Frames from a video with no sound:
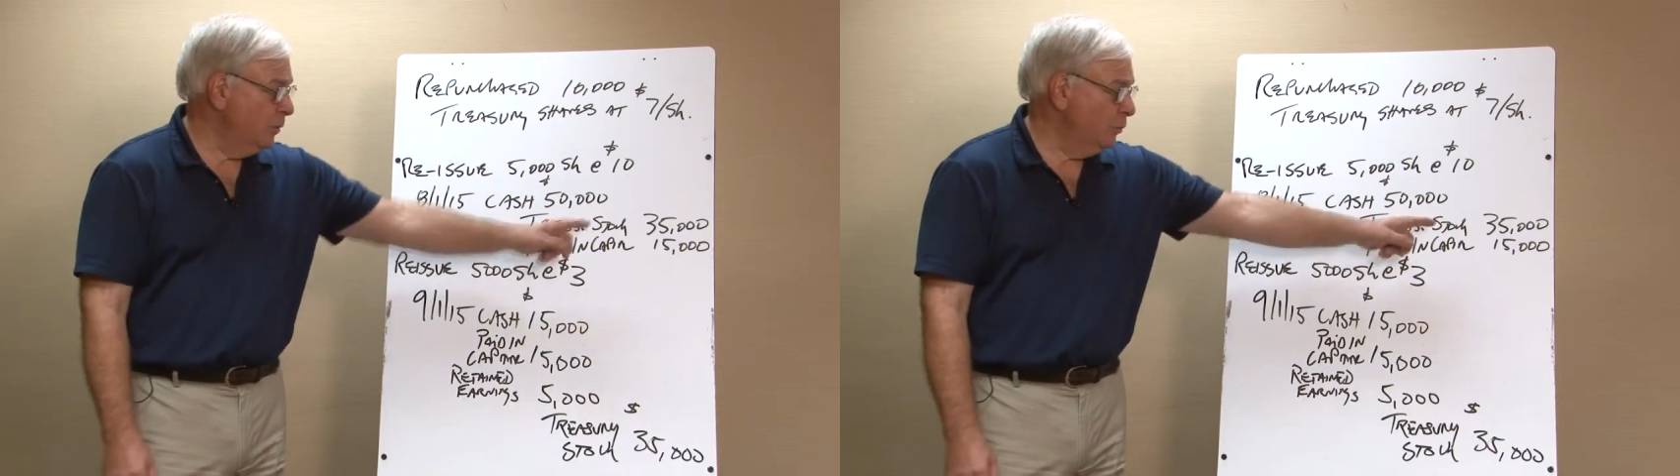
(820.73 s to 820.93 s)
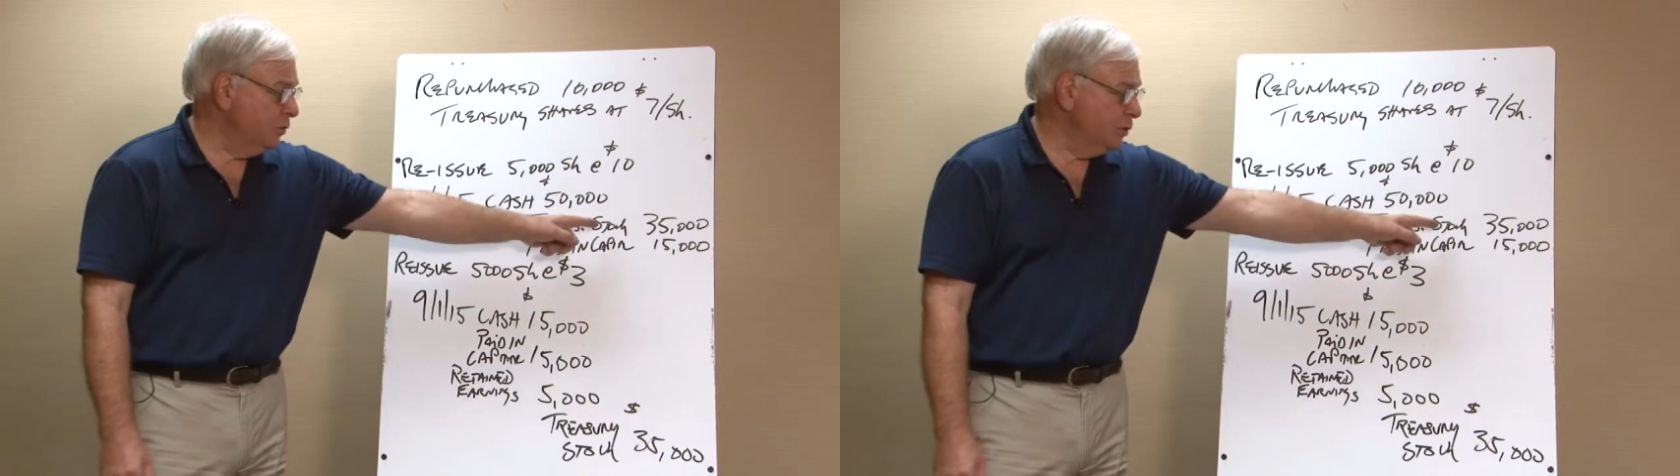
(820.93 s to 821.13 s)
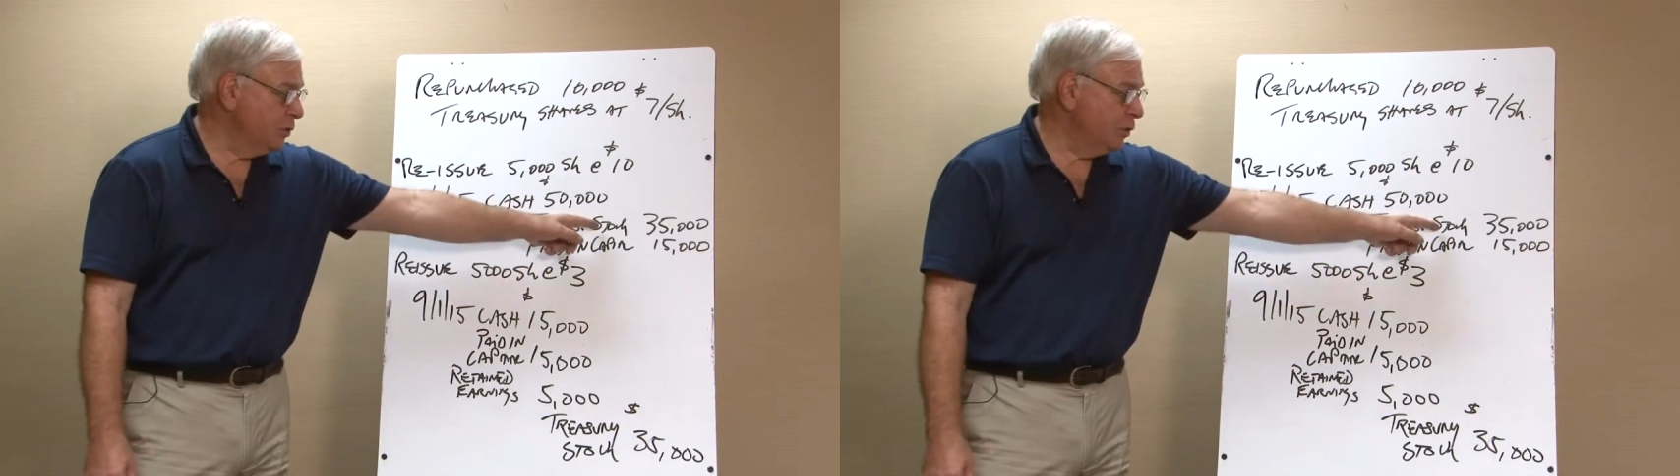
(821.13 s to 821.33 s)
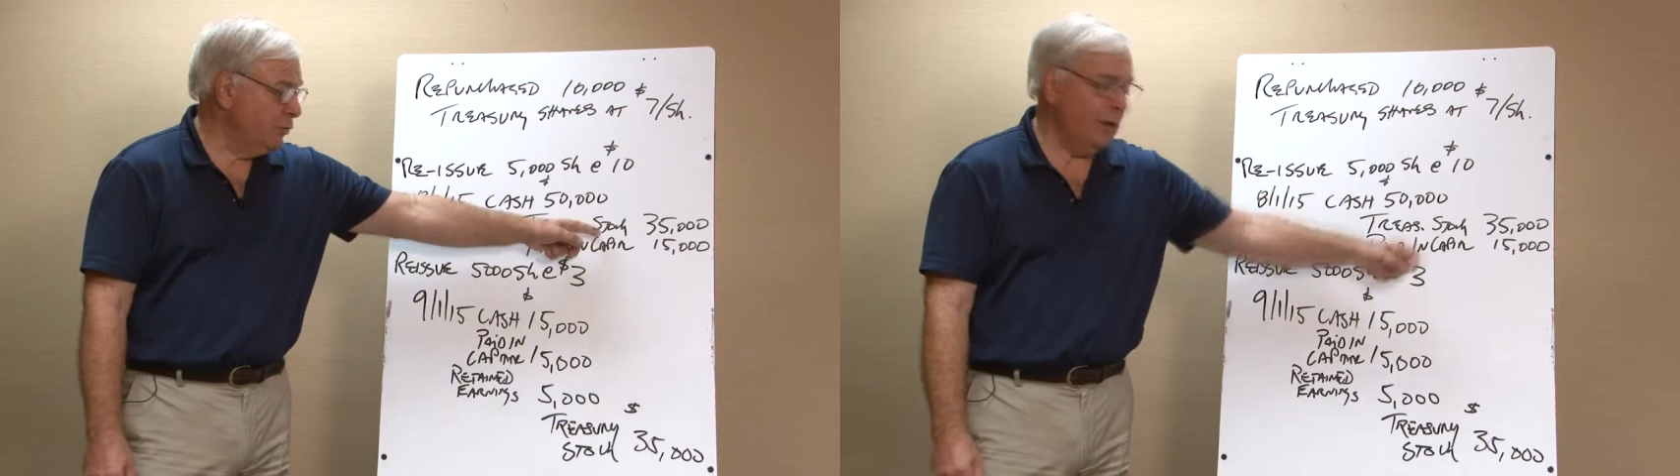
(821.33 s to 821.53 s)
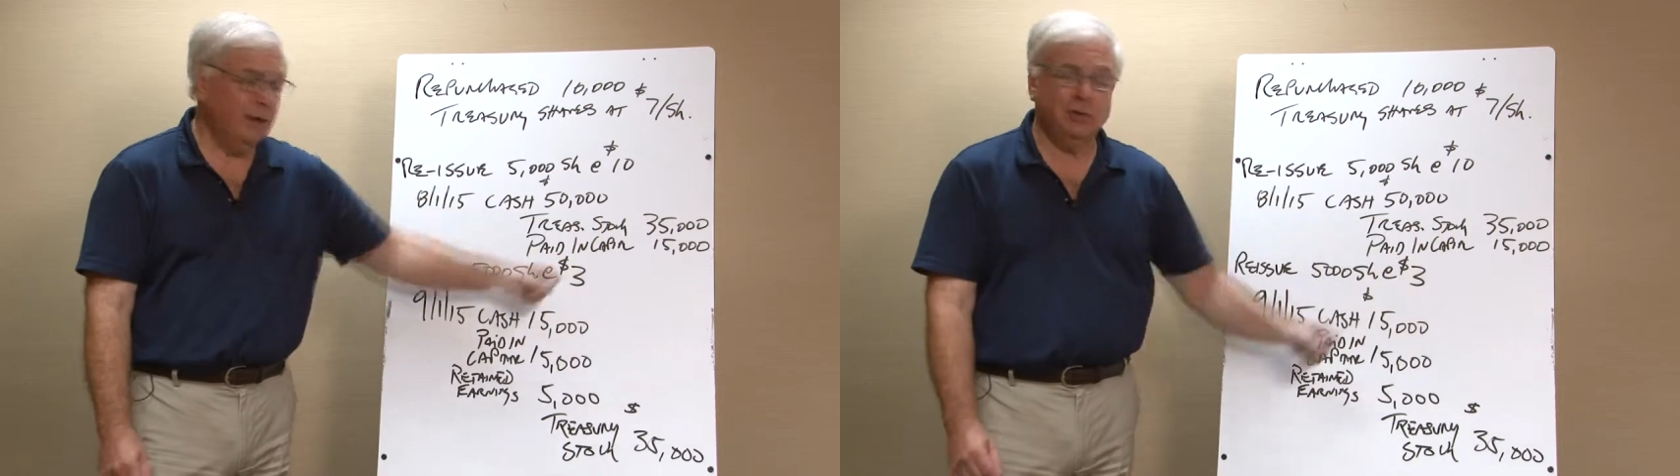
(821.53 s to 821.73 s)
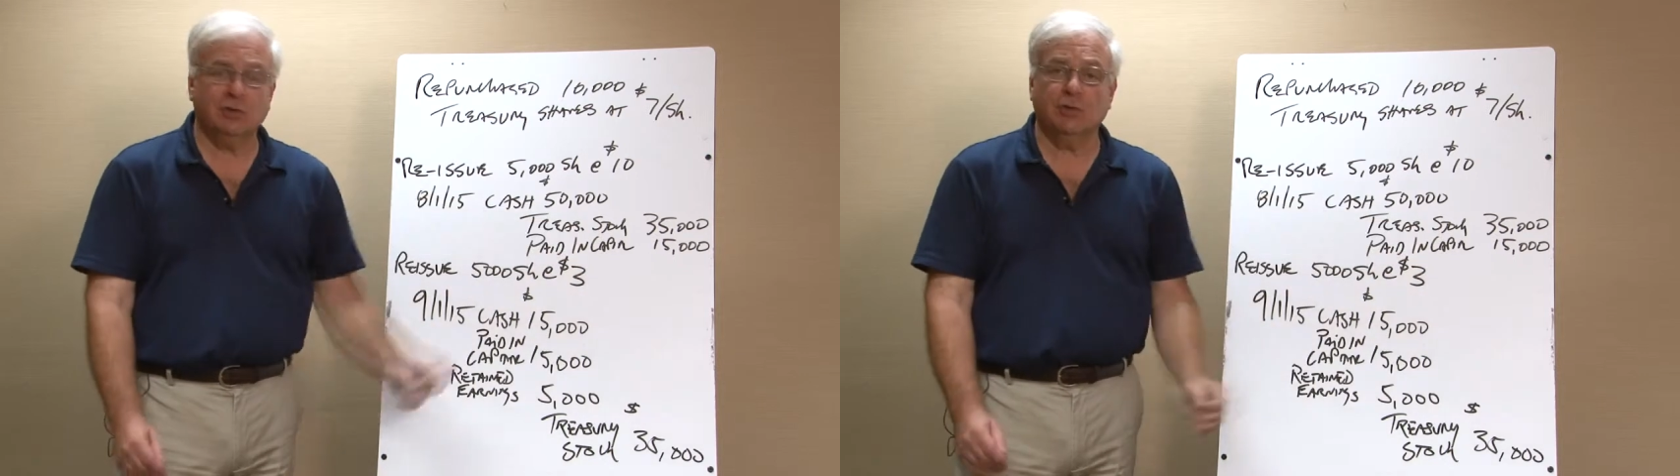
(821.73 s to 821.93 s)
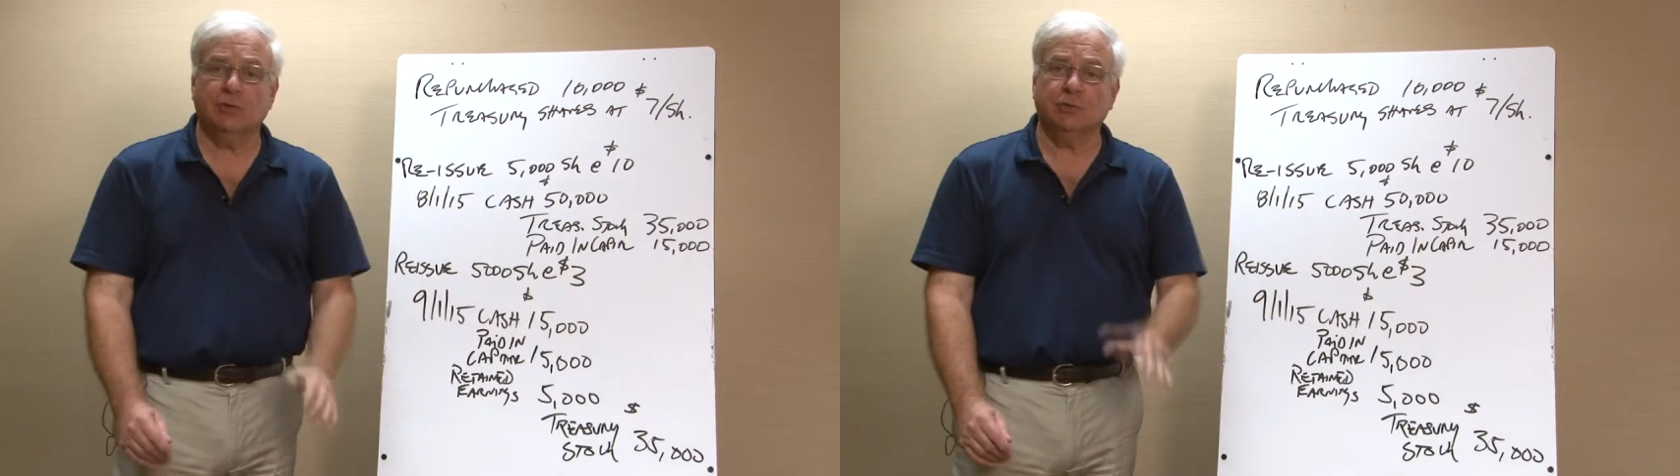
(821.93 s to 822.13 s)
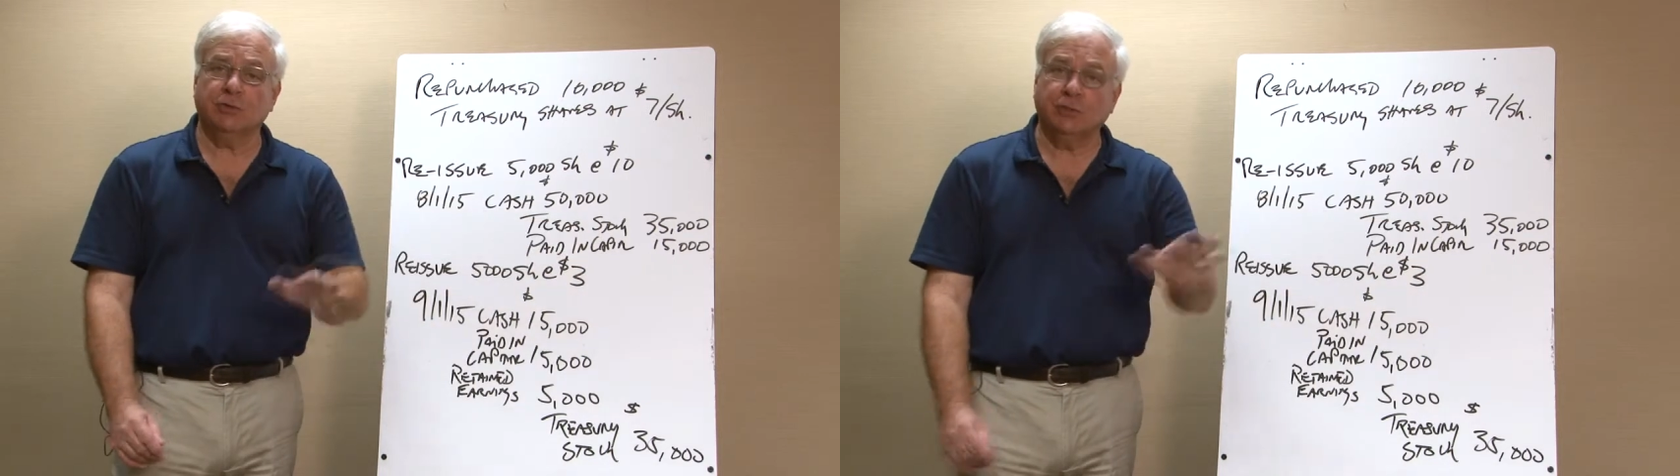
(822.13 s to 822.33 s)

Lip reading: which is a credit to treasury